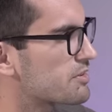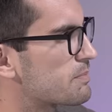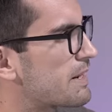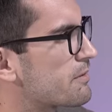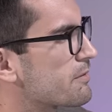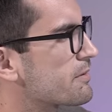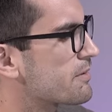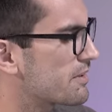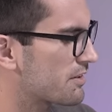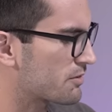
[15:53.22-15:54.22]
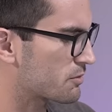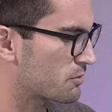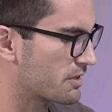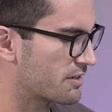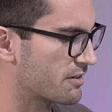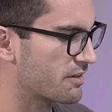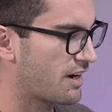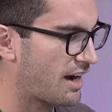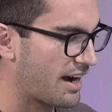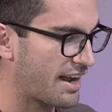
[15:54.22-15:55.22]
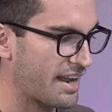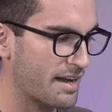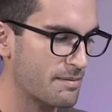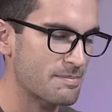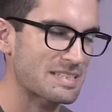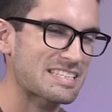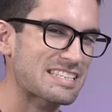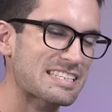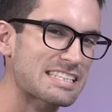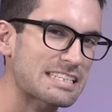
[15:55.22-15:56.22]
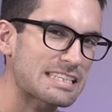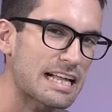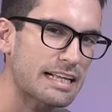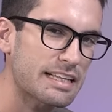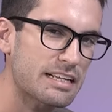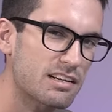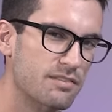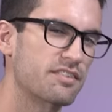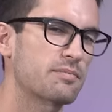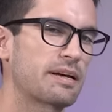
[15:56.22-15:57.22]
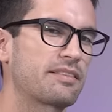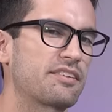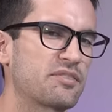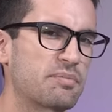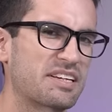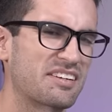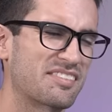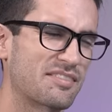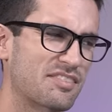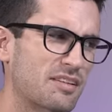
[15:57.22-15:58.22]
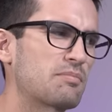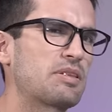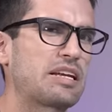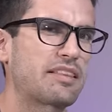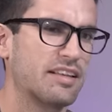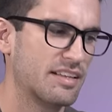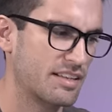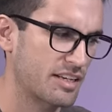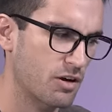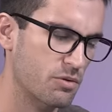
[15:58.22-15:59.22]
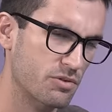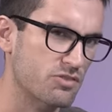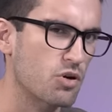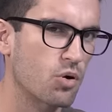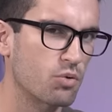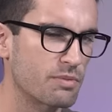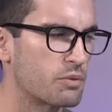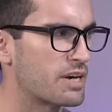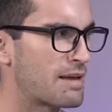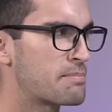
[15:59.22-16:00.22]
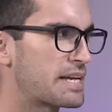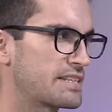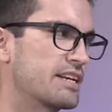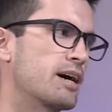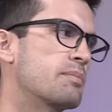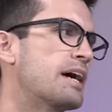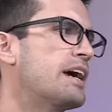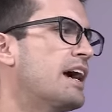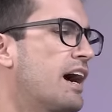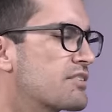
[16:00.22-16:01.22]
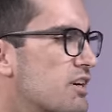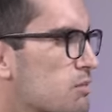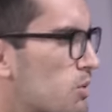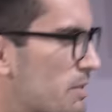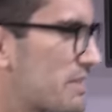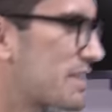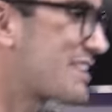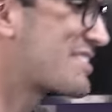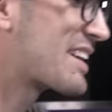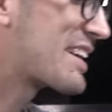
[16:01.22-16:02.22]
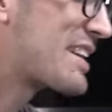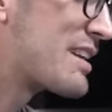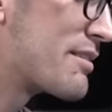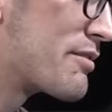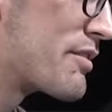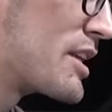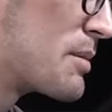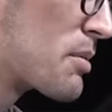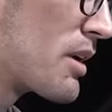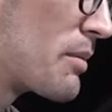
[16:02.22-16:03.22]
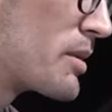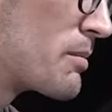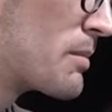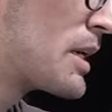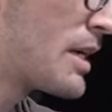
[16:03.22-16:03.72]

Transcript: Let's power it on at the rear. I am slightly nervous about this because of something that the owner told me when I picked it up. I'll talk more about that in a second if the problem